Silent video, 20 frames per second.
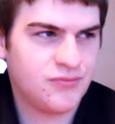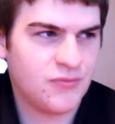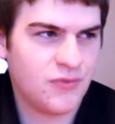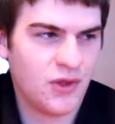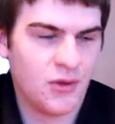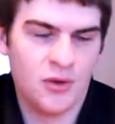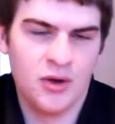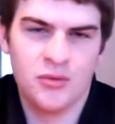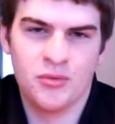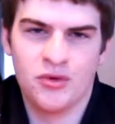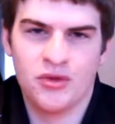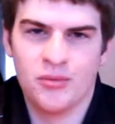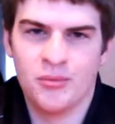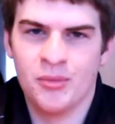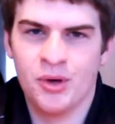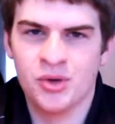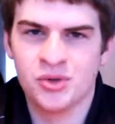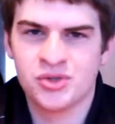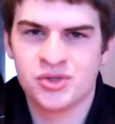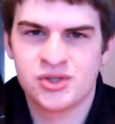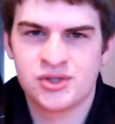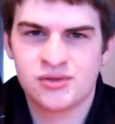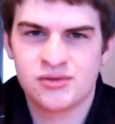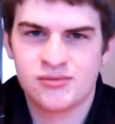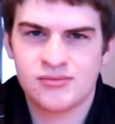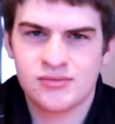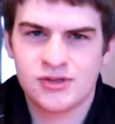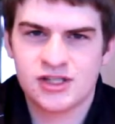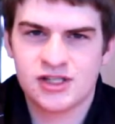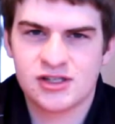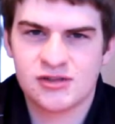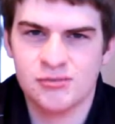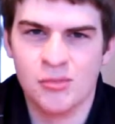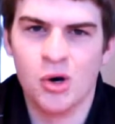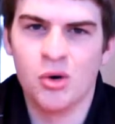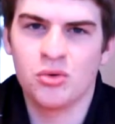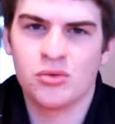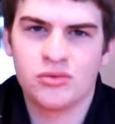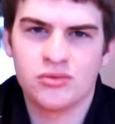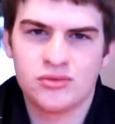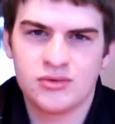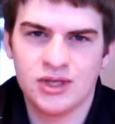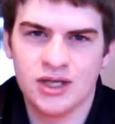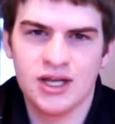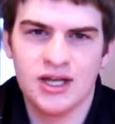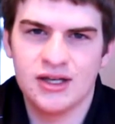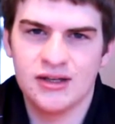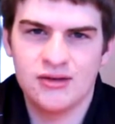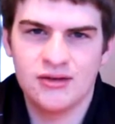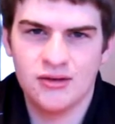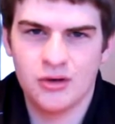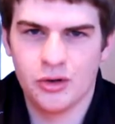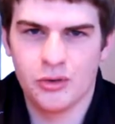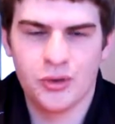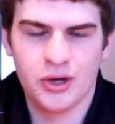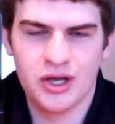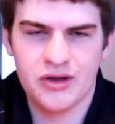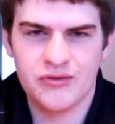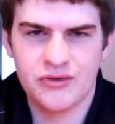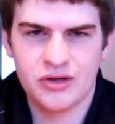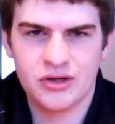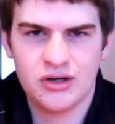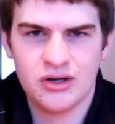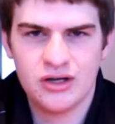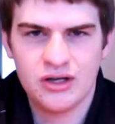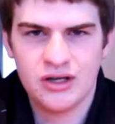one with the most smoke in it, or whatever.